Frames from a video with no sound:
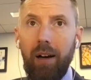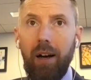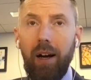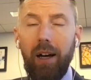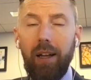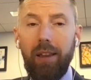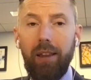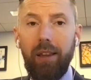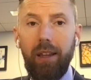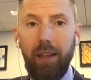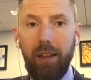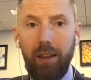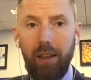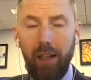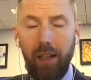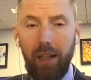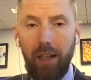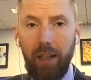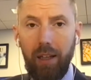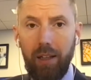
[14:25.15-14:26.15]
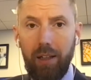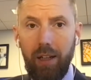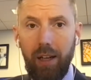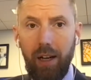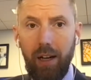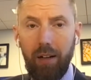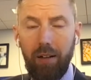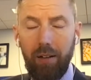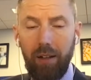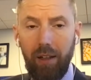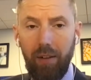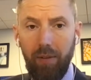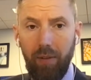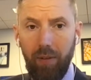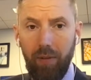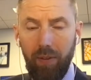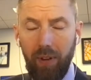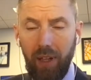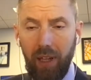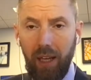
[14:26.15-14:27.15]
I think they can tell, even
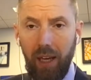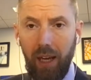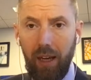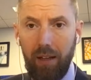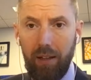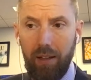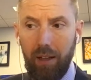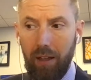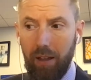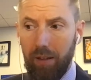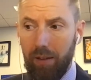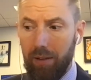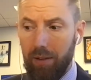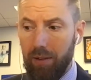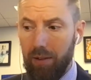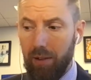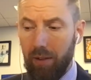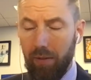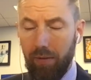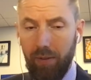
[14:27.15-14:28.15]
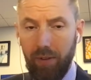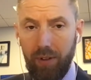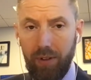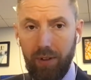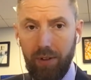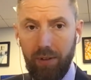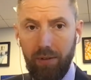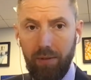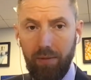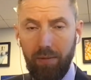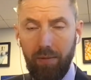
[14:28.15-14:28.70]
if they can't tell at the surface.